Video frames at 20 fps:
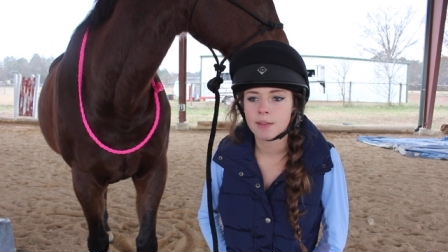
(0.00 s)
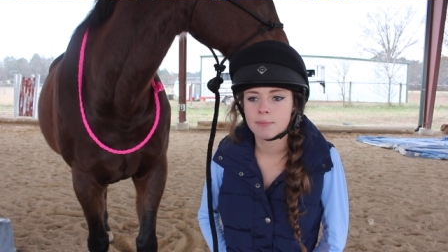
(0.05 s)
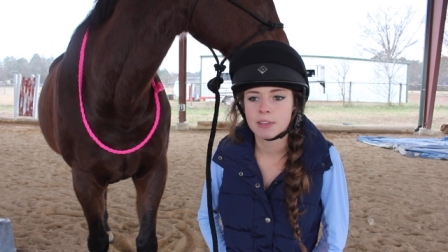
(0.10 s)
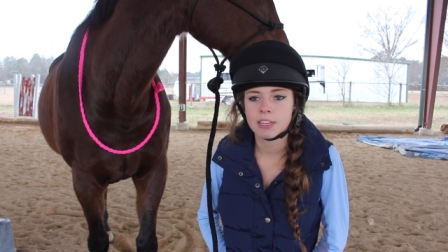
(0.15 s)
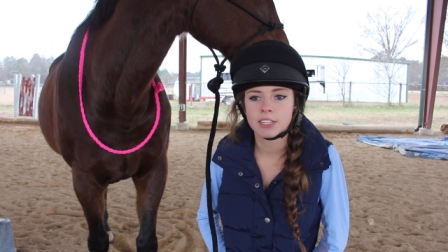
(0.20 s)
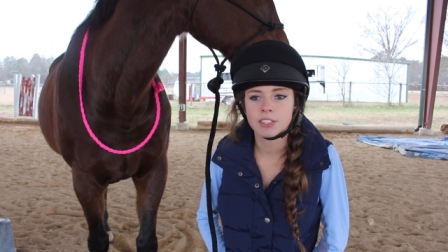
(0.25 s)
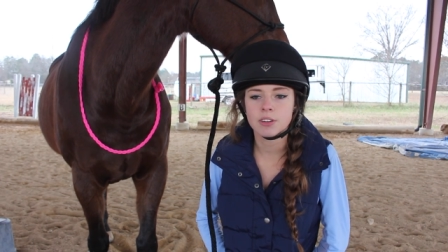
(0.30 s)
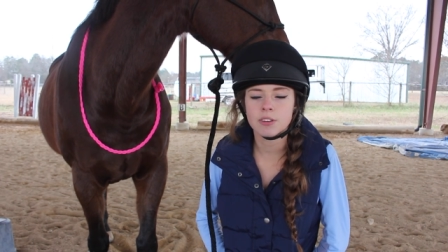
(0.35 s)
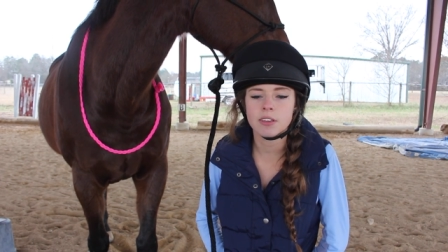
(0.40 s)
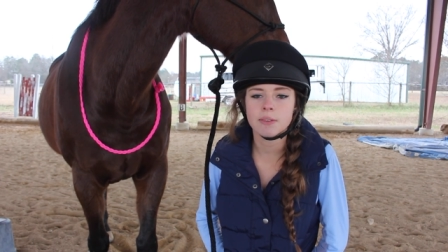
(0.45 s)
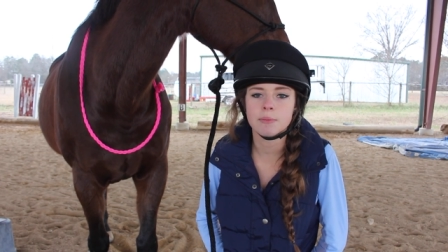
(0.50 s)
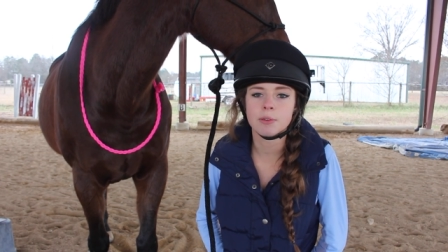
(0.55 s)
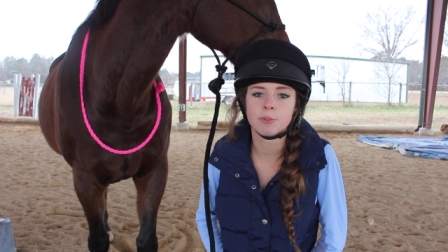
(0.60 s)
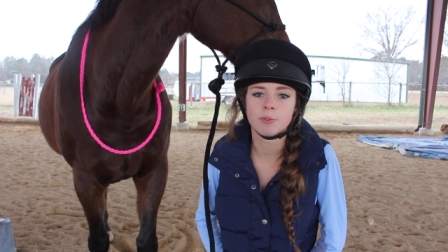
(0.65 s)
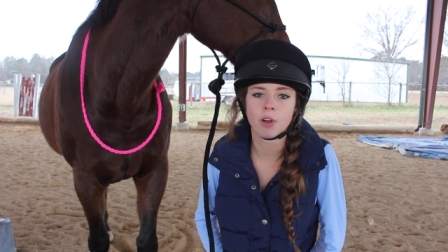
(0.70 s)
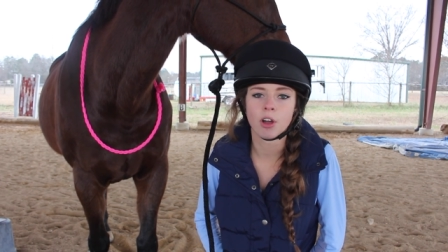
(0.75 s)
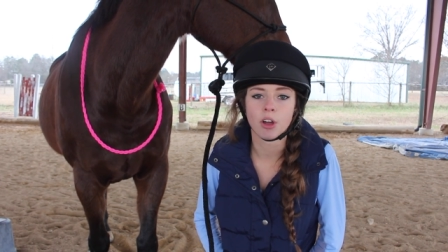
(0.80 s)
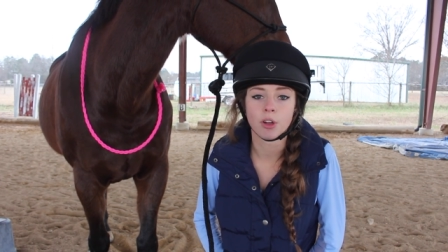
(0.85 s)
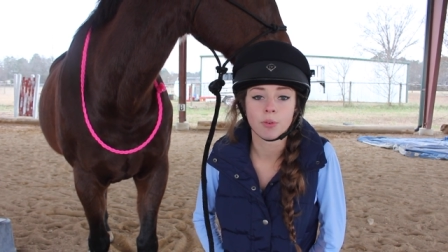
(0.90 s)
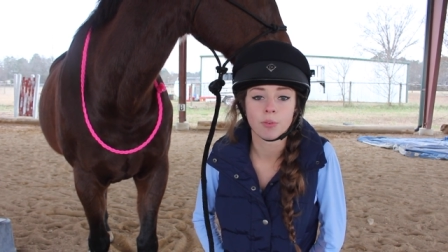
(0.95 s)
I mean, don't get me
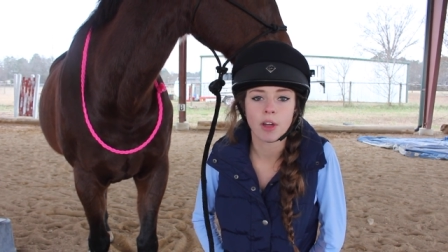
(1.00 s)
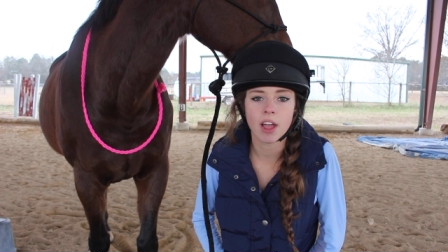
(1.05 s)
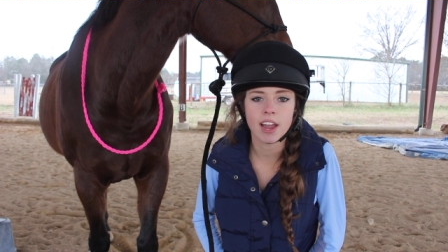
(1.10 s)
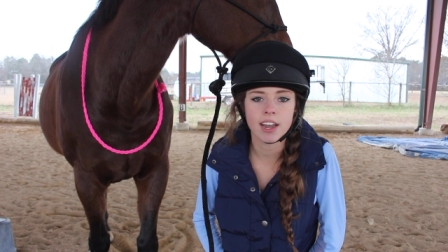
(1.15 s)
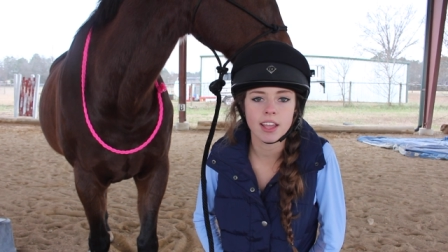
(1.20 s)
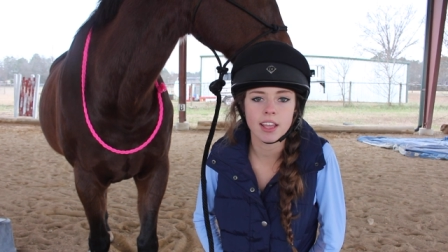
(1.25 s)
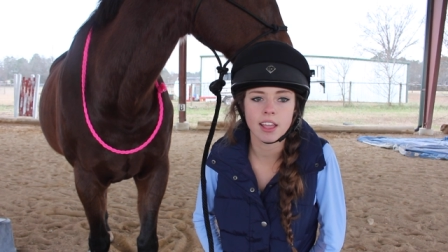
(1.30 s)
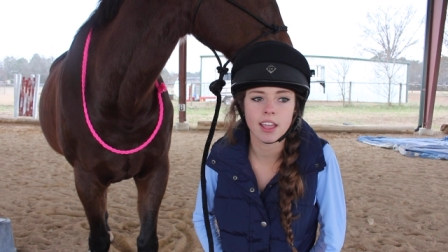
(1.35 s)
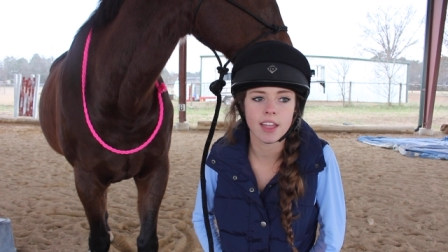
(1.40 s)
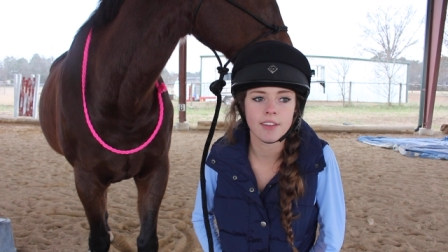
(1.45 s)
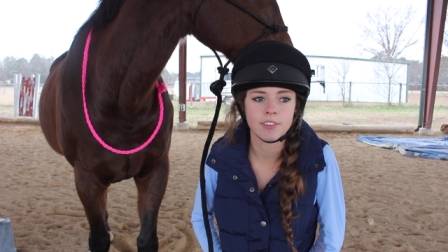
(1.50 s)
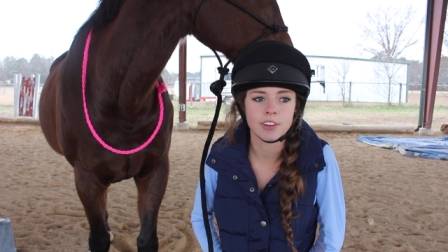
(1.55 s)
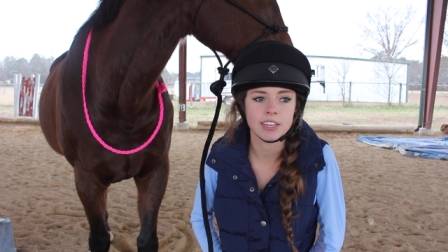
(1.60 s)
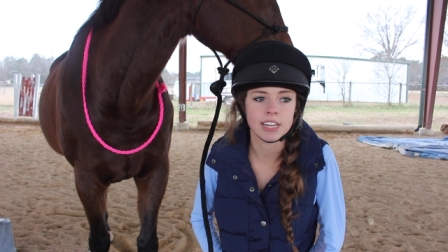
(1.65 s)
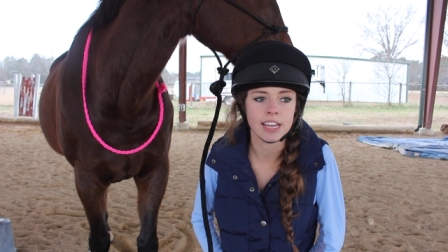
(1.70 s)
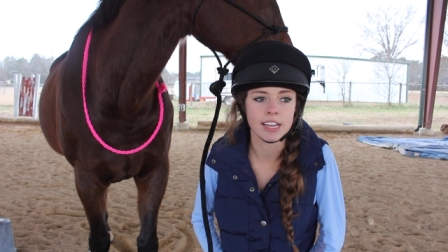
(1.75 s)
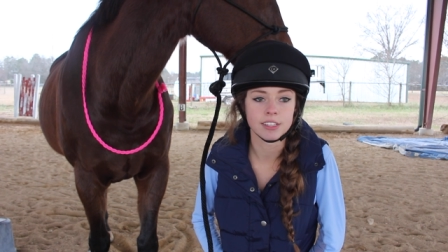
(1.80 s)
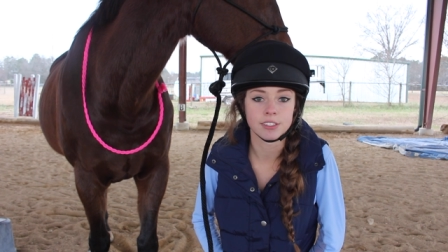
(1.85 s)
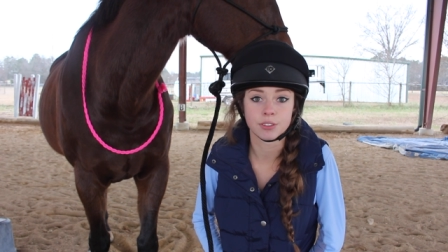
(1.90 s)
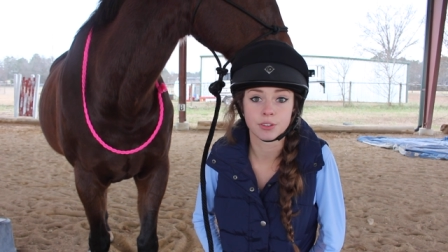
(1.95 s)
wrong, riding every
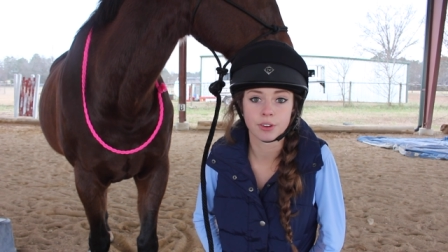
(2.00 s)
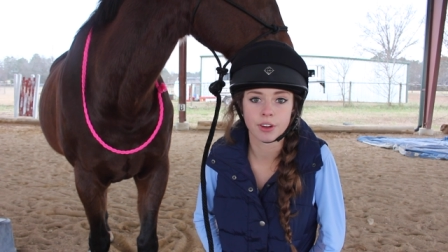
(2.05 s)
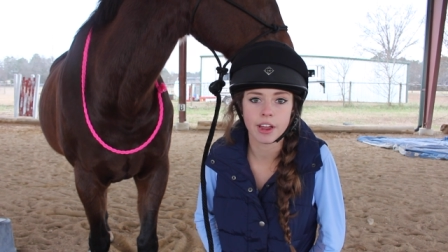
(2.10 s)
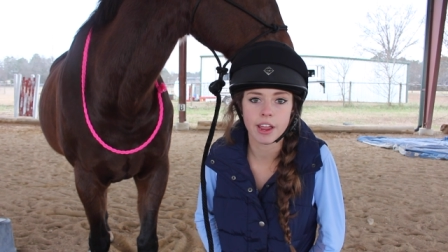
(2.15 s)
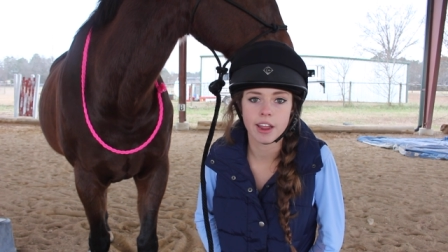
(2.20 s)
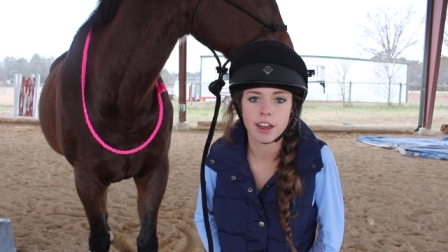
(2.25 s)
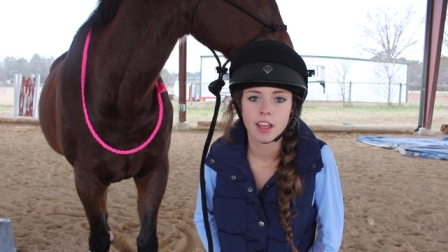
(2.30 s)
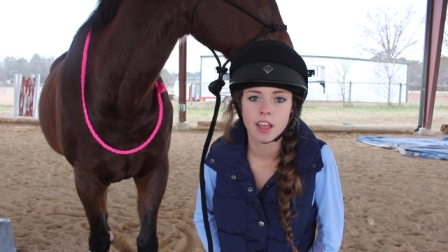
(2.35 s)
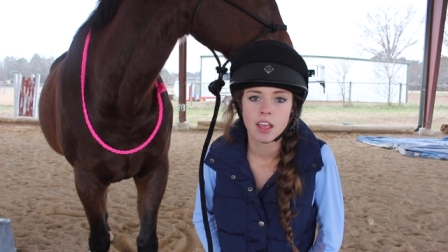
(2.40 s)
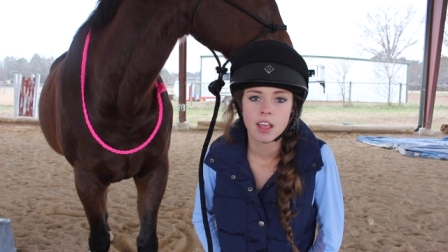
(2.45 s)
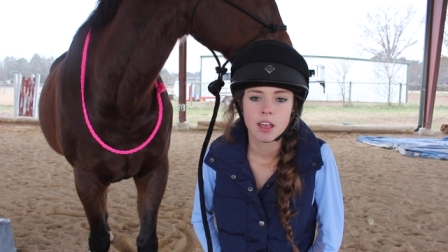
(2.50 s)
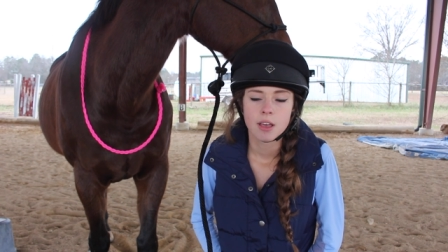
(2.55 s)
day is great,